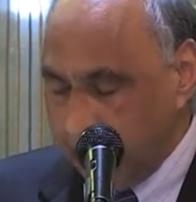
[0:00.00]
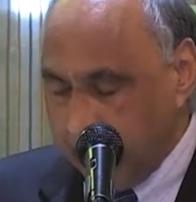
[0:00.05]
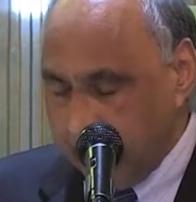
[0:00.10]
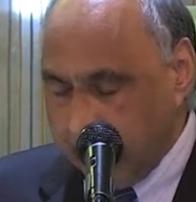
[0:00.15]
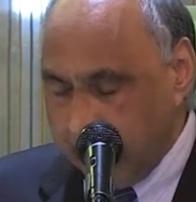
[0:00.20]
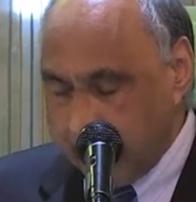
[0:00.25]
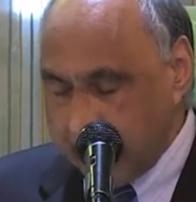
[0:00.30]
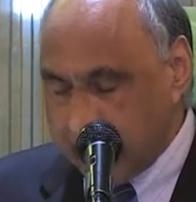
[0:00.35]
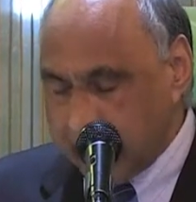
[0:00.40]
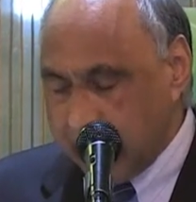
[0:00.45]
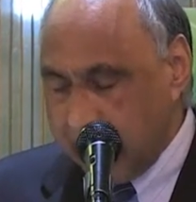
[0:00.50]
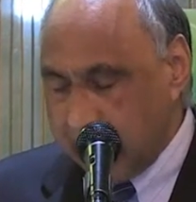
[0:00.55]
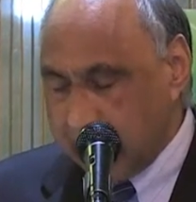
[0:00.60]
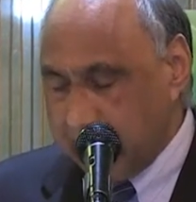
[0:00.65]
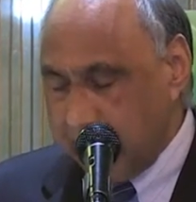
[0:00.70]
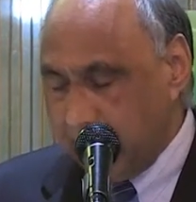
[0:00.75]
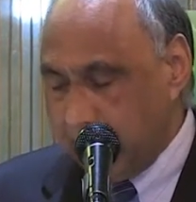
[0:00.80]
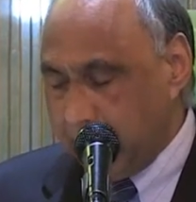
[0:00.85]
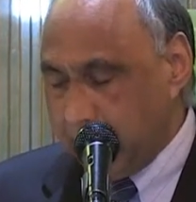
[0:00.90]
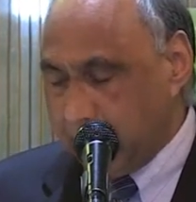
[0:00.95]
I saw
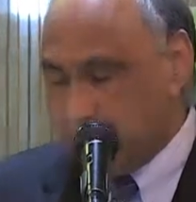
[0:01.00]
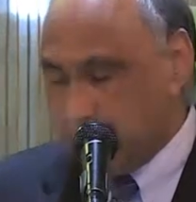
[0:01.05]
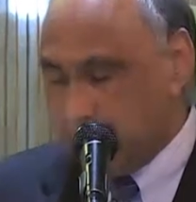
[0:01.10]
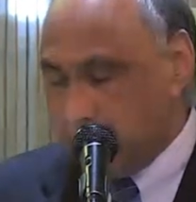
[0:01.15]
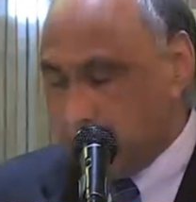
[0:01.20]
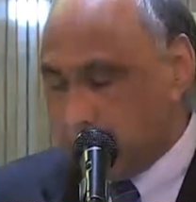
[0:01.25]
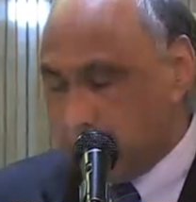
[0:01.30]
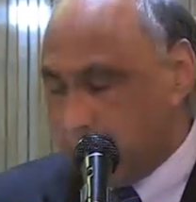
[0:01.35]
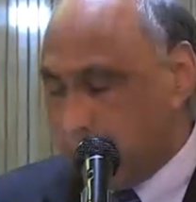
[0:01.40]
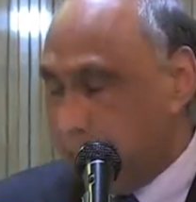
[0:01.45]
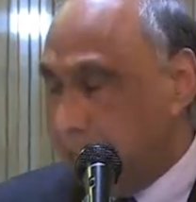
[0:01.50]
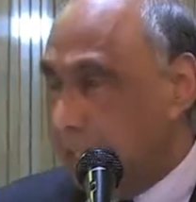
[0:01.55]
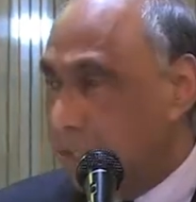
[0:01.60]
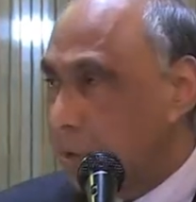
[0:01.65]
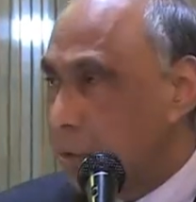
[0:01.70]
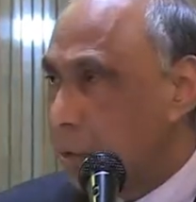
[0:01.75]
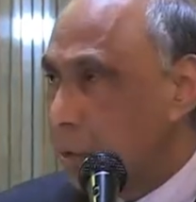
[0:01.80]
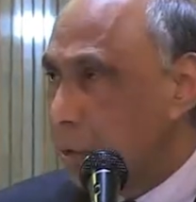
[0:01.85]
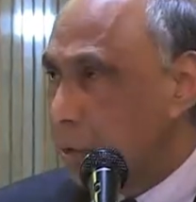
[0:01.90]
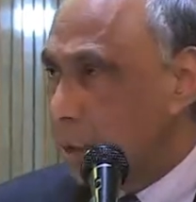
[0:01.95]
the ability to
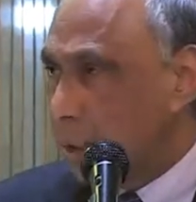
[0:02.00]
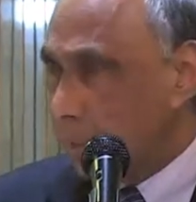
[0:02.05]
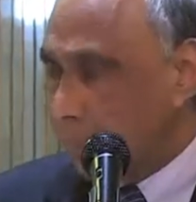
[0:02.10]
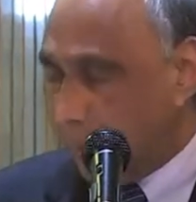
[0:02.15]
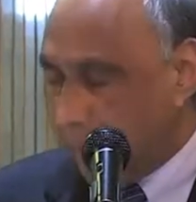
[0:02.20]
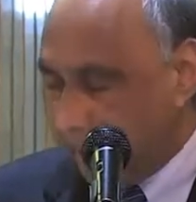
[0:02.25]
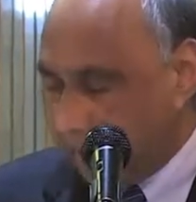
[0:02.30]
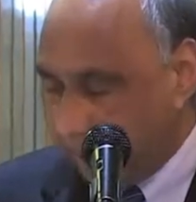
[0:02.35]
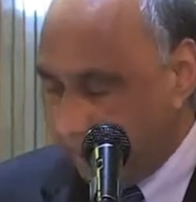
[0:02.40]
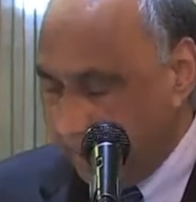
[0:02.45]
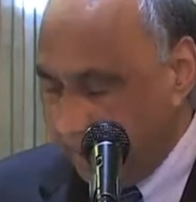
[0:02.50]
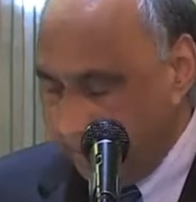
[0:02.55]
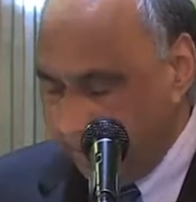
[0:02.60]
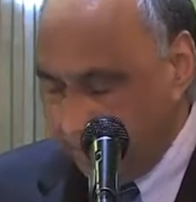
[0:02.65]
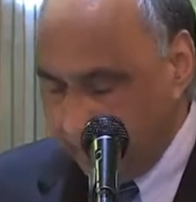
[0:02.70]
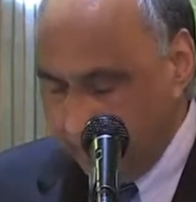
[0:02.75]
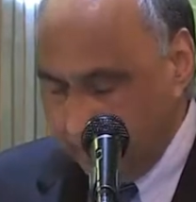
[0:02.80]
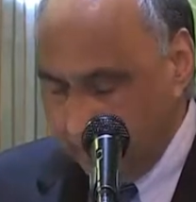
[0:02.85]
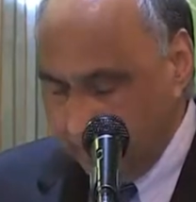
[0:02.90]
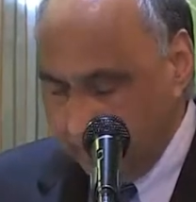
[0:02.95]
speak to the power
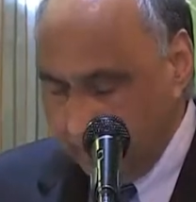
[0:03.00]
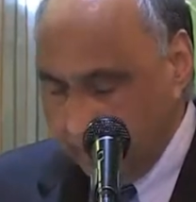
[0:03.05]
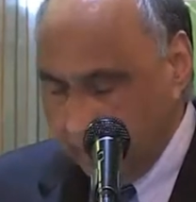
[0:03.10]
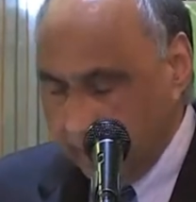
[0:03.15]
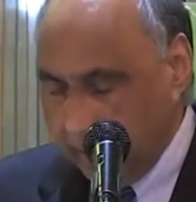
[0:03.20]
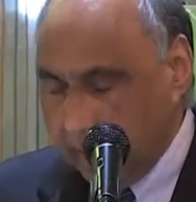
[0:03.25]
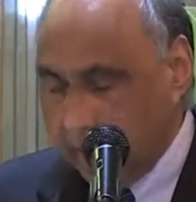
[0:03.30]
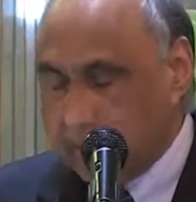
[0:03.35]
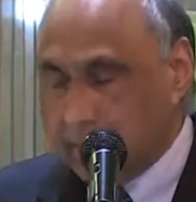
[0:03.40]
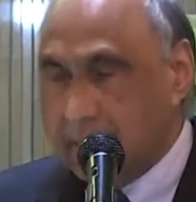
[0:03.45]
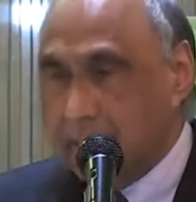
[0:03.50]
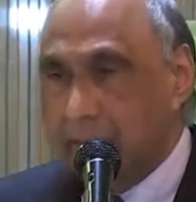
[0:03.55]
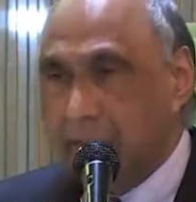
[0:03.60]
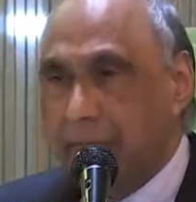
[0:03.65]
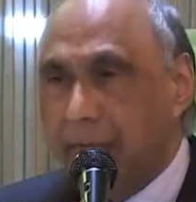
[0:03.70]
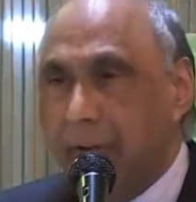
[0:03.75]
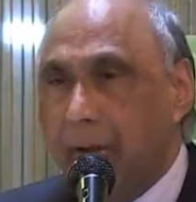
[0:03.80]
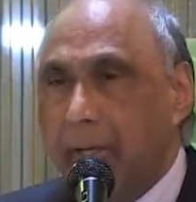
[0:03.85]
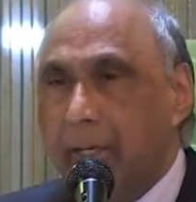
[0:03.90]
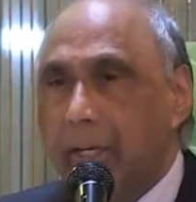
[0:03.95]
as a
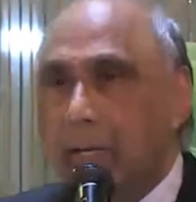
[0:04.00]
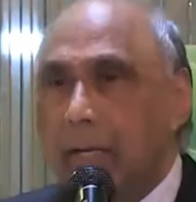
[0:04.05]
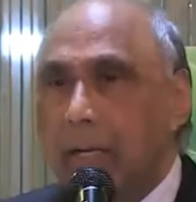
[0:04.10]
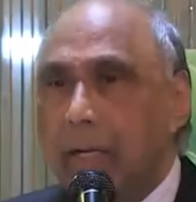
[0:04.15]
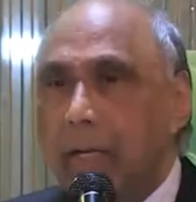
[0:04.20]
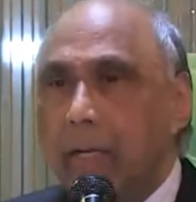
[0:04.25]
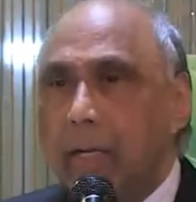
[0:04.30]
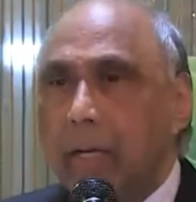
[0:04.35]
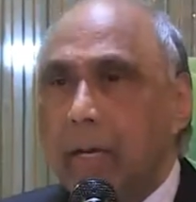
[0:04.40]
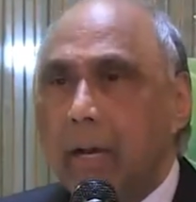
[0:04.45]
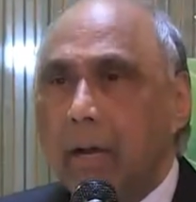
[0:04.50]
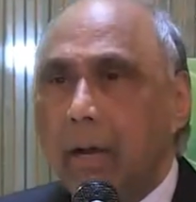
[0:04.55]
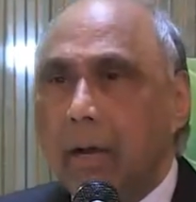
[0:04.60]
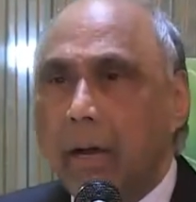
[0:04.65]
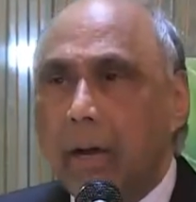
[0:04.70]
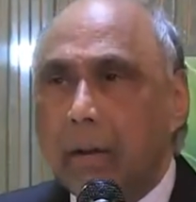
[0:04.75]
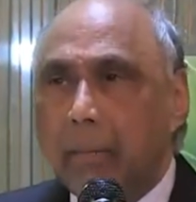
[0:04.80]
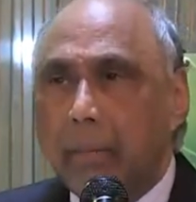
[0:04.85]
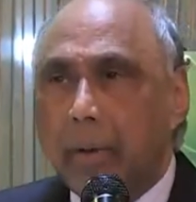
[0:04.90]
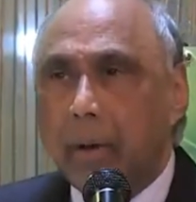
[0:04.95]
defining
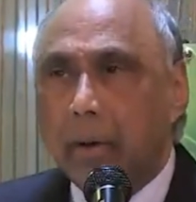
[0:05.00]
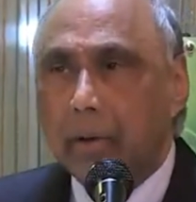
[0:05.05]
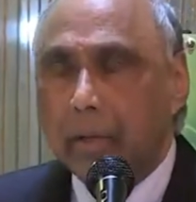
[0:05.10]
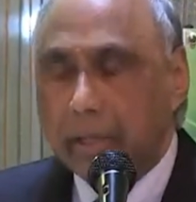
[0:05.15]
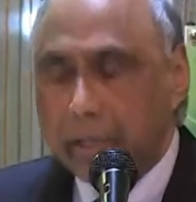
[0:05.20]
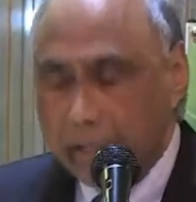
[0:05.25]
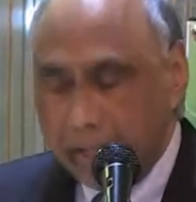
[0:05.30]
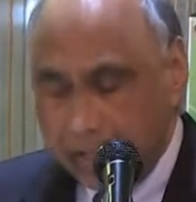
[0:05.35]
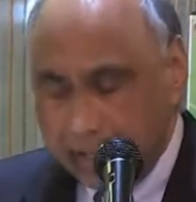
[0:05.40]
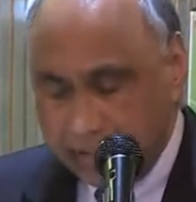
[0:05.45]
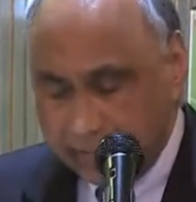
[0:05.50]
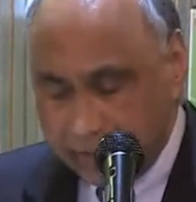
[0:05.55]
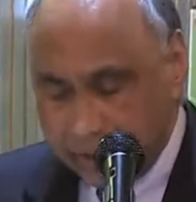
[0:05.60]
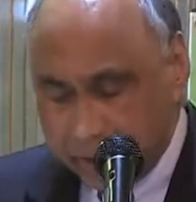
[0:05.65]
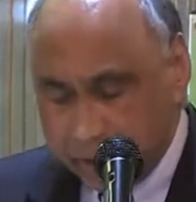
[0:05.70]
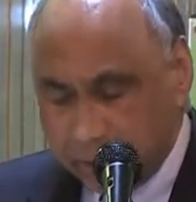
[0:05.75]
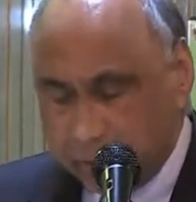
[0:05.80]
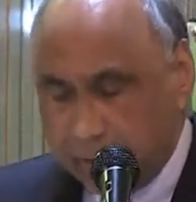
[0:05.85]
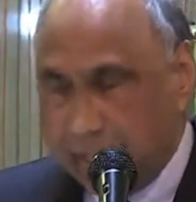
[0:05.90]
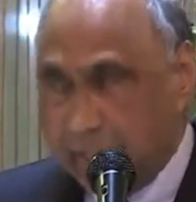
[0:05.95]
hallmark of
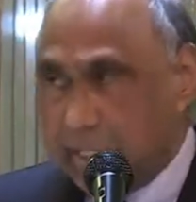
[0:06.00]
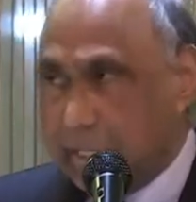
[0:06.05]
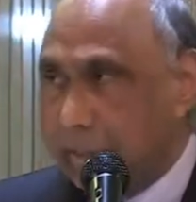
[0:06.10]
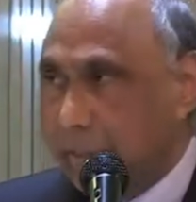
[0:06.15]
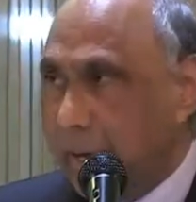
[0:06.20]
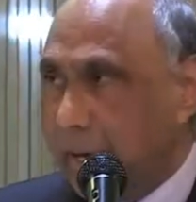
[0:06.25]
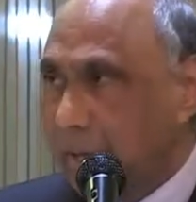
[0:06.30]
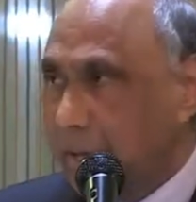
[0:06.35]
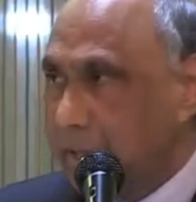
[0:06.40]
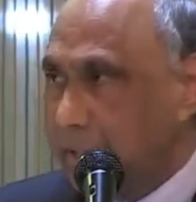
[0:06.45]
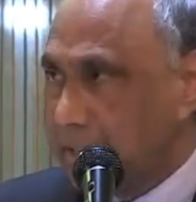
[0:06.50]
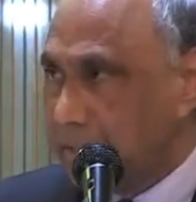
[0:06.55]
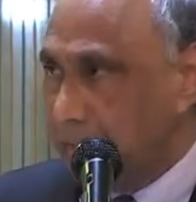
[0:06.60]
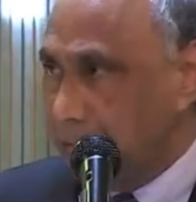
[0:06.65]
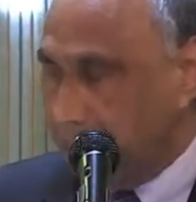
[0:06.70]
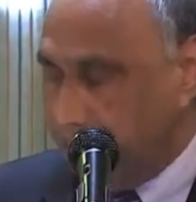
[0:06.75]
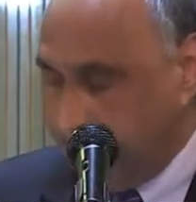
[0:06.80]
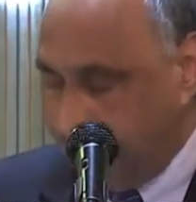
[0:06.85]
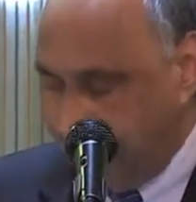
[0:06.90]
this great democracy.